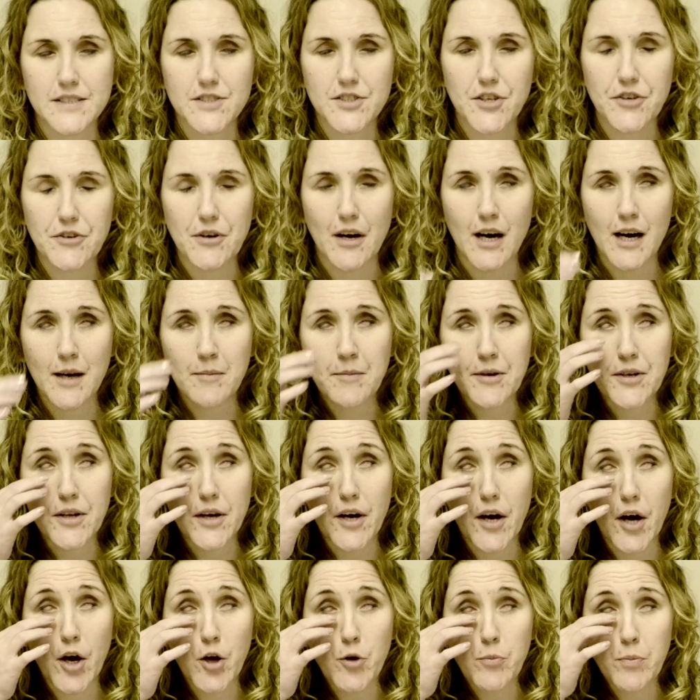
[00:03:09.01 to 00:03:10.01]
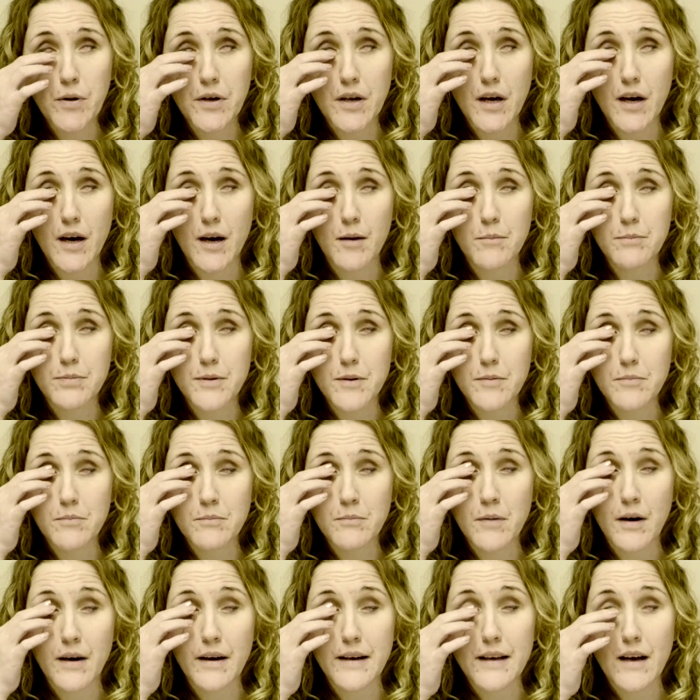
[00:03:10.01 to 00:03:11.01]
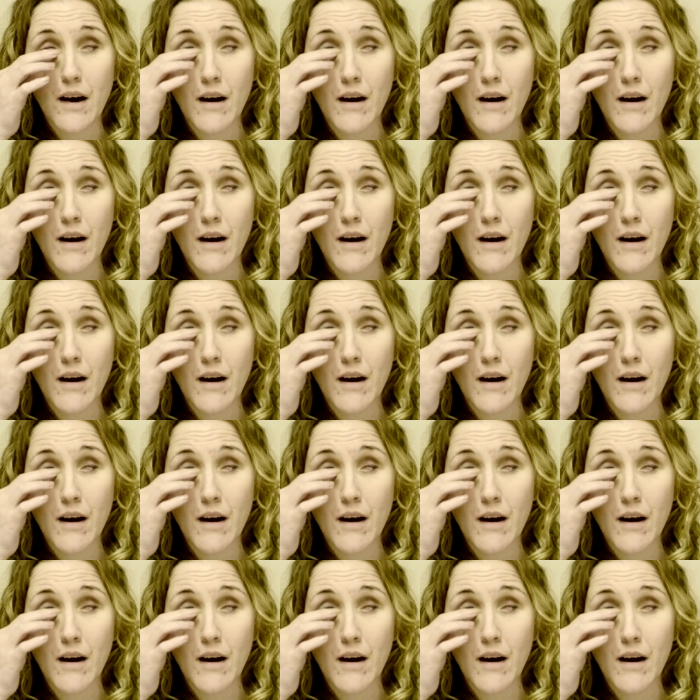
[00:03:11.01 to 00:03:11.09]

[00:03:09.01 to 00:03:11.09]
So I'm going to open up my